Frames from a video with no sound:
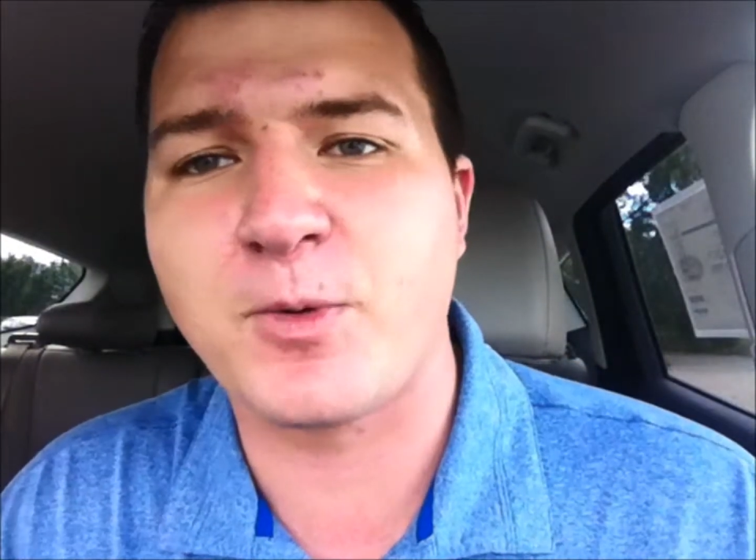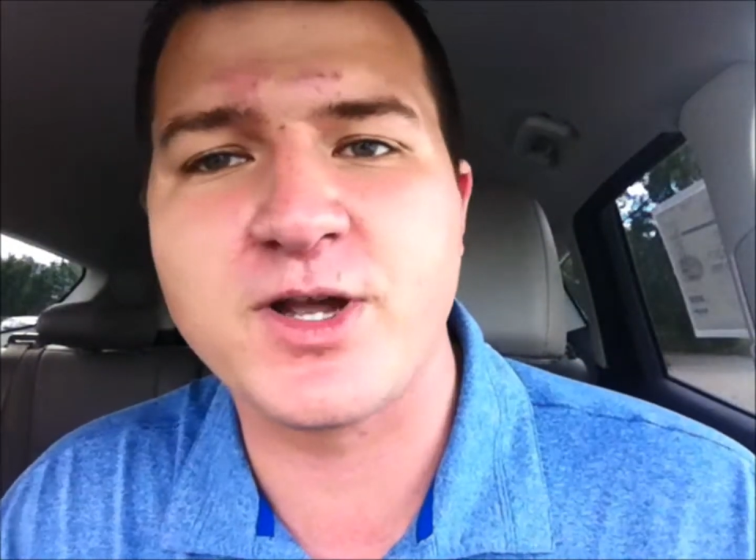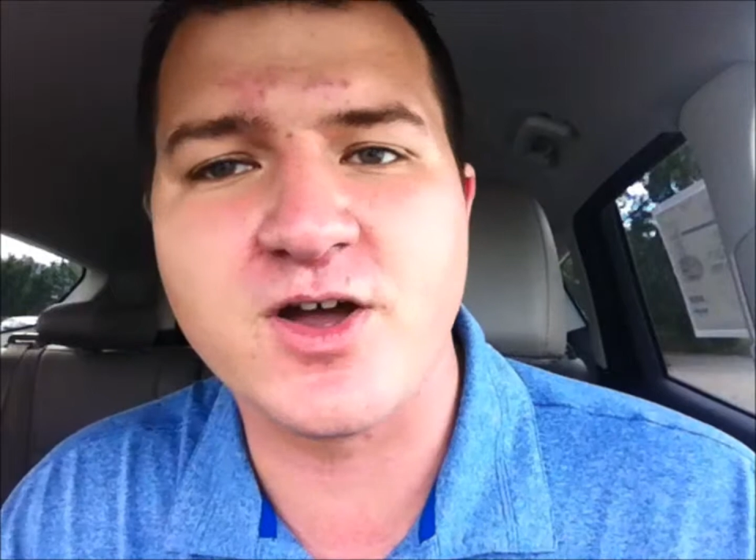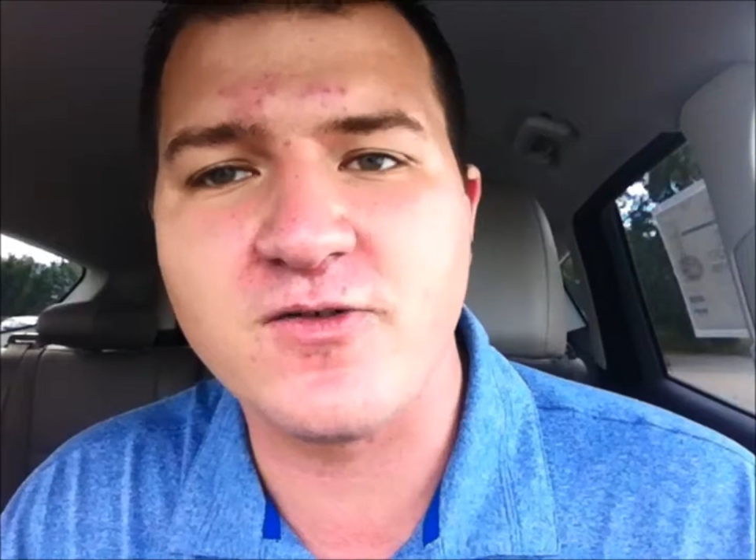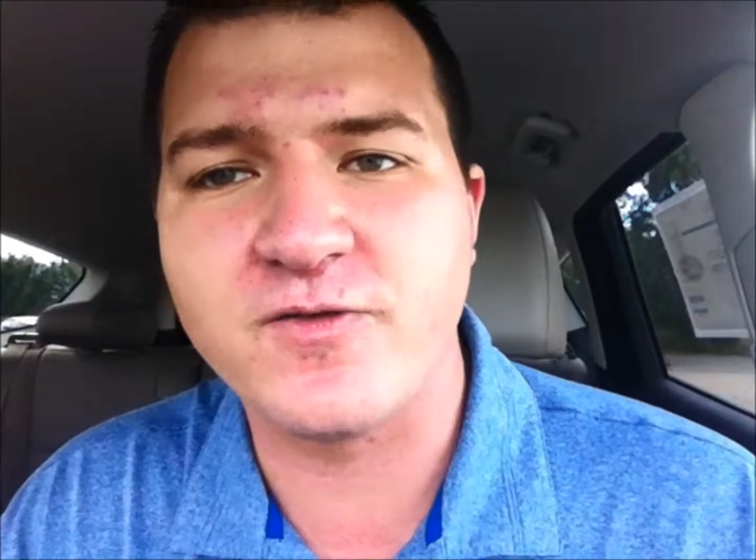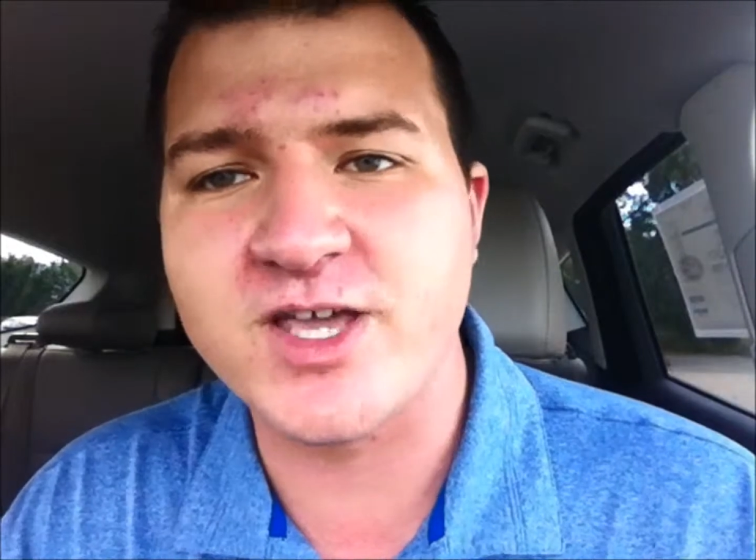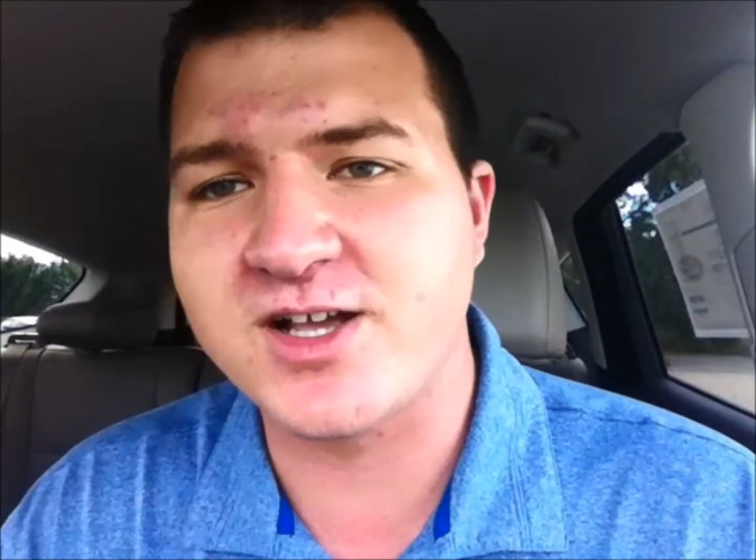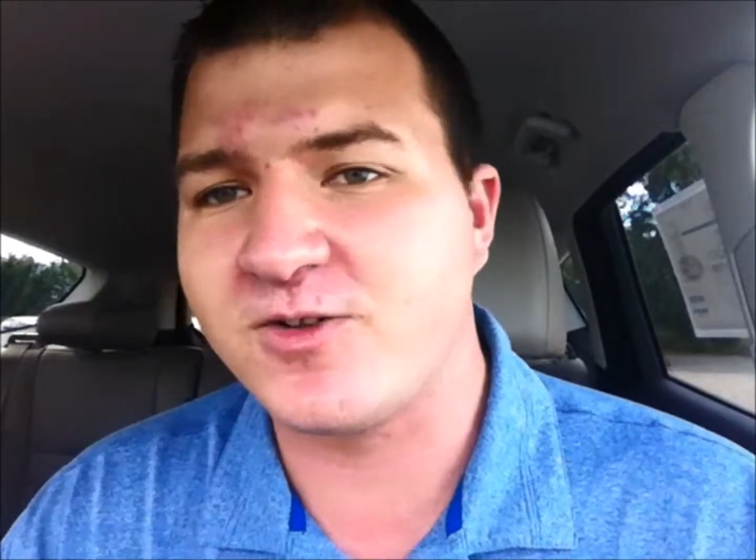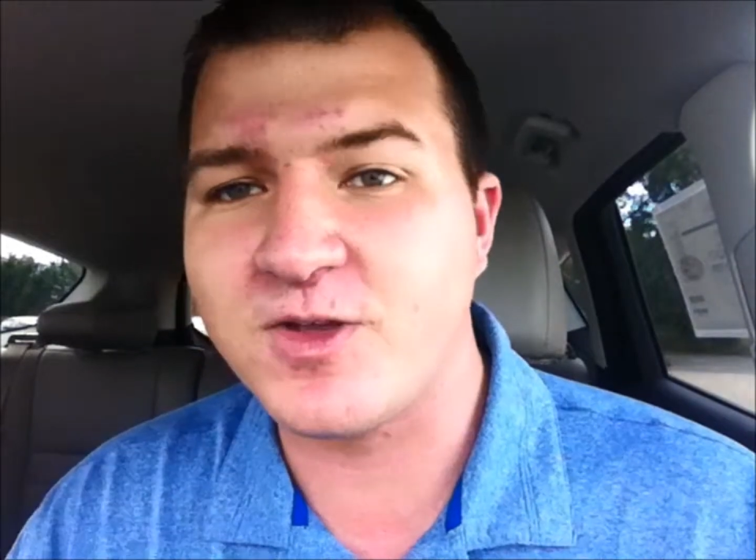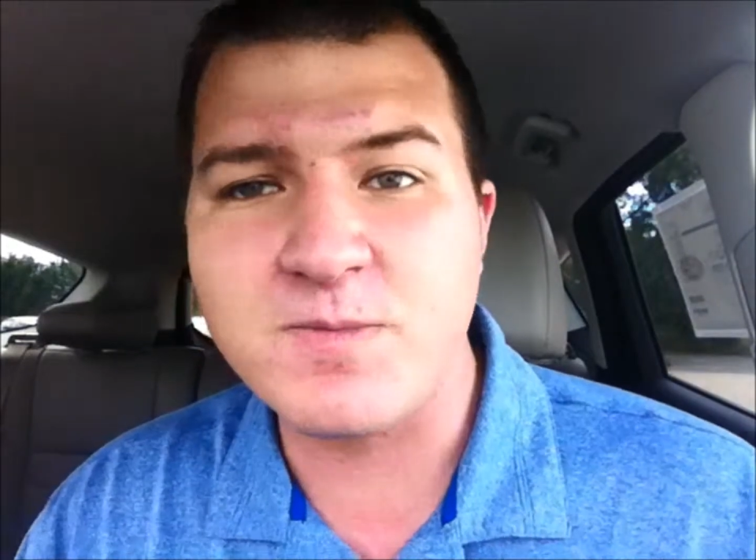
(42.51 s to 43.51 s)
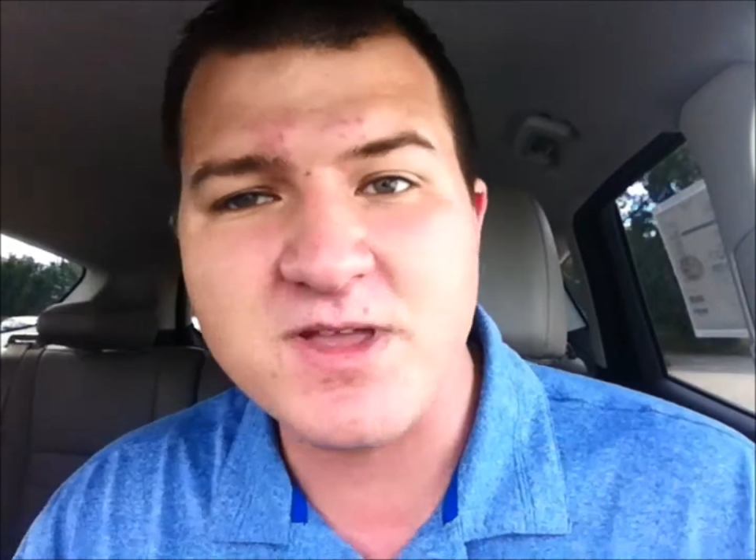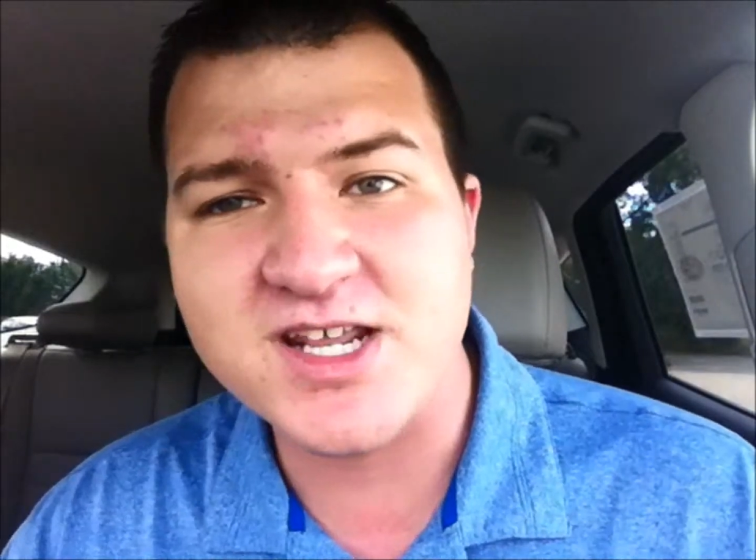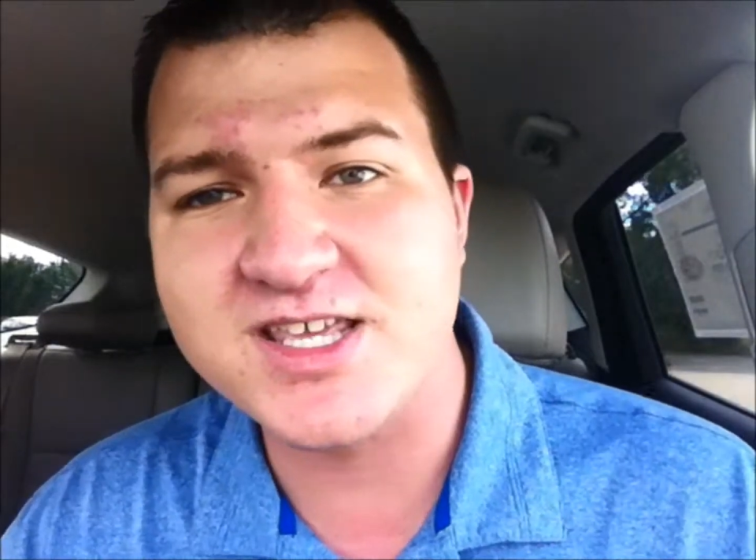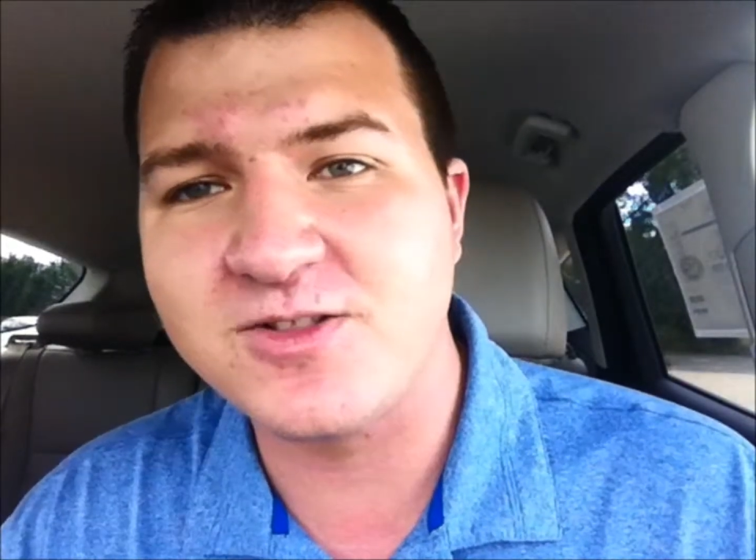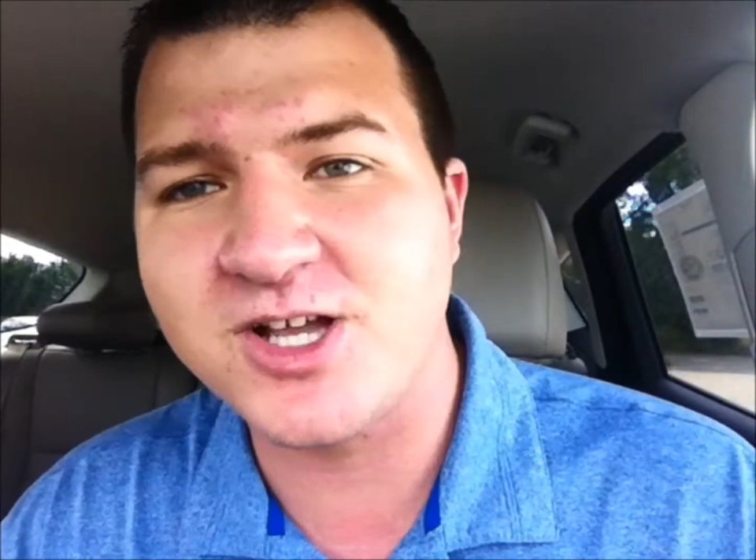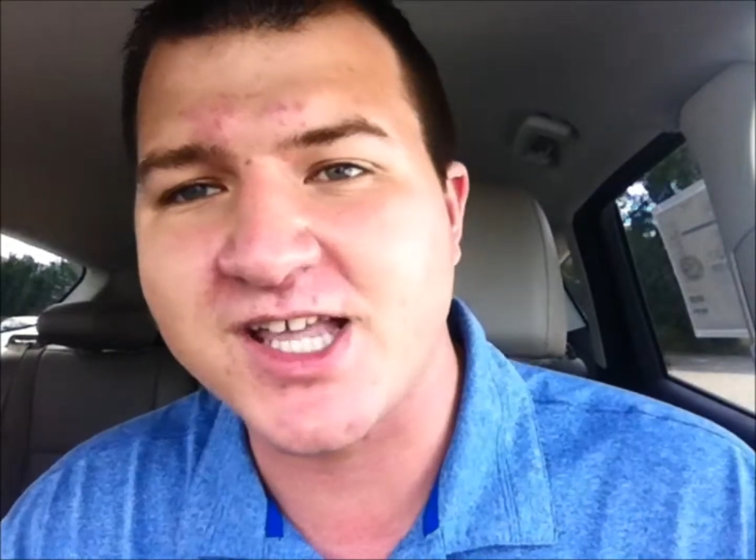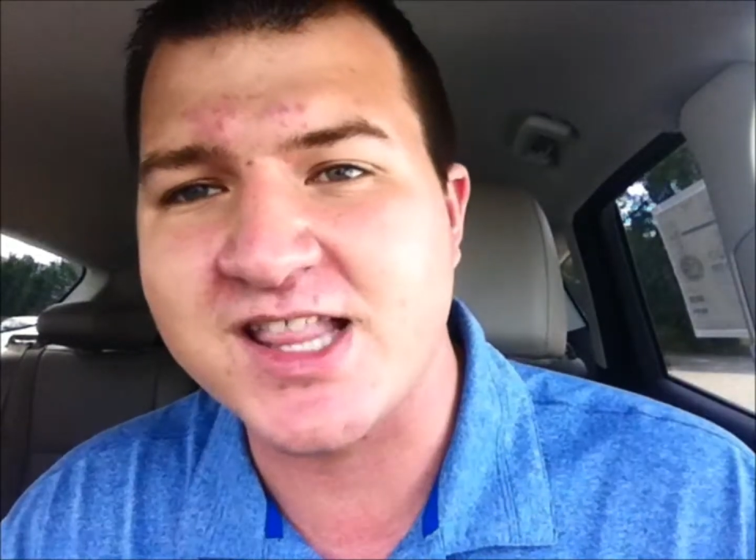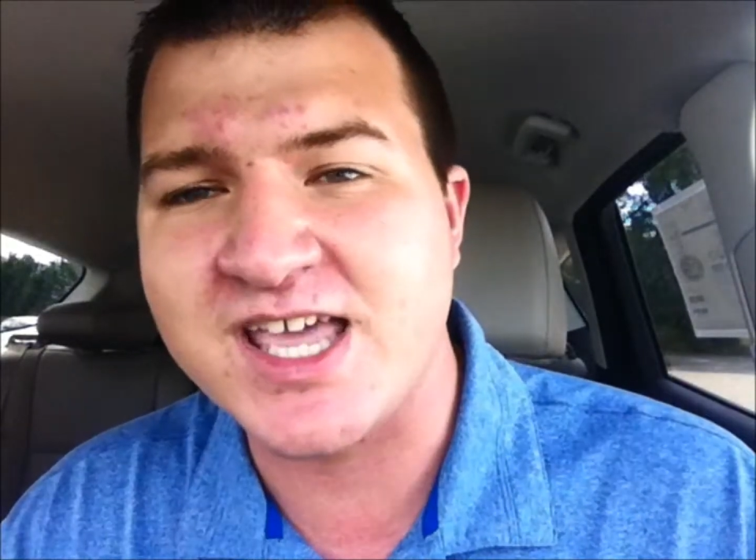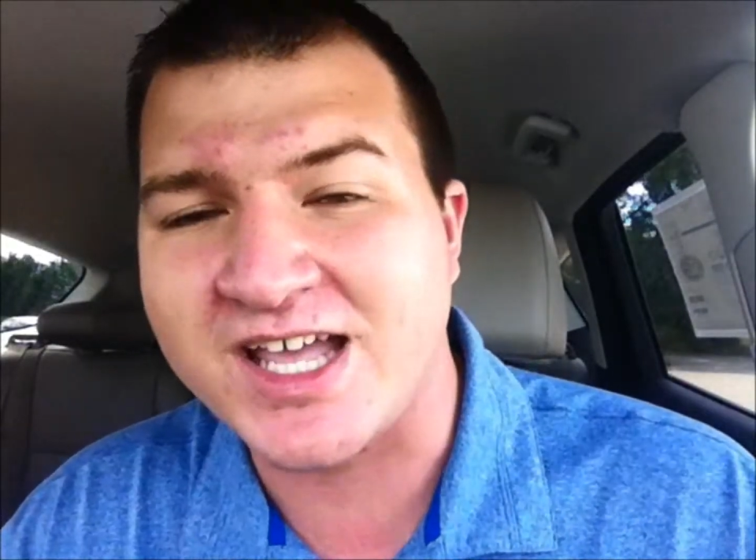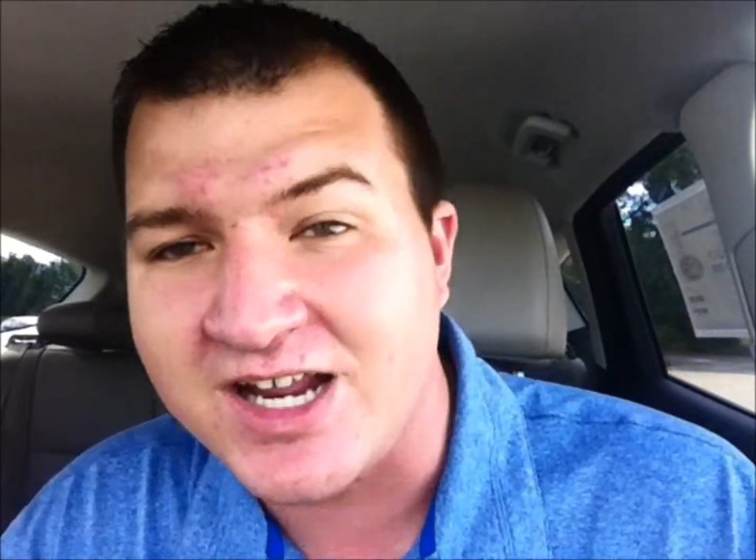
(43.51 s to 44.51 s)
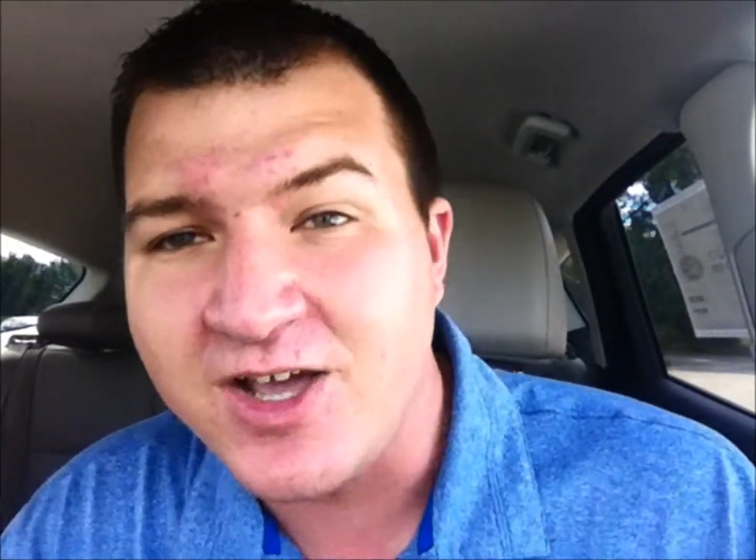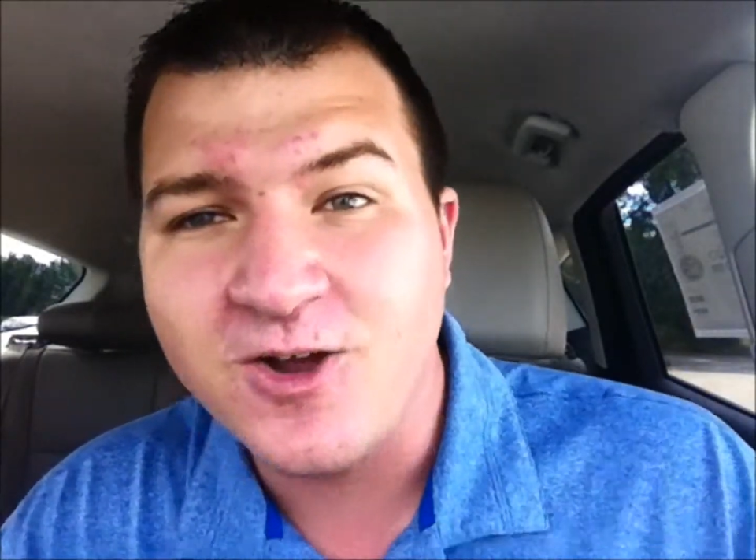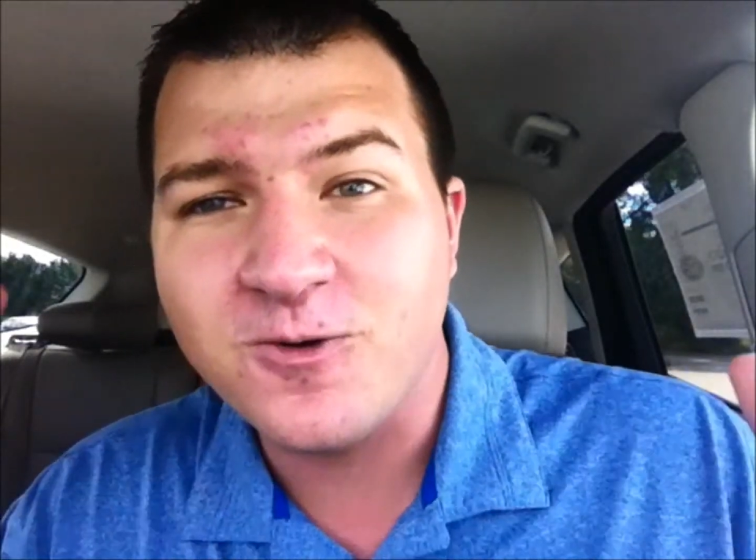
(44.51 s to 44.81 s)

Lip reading: pre-owned vehicle the minute you look at that.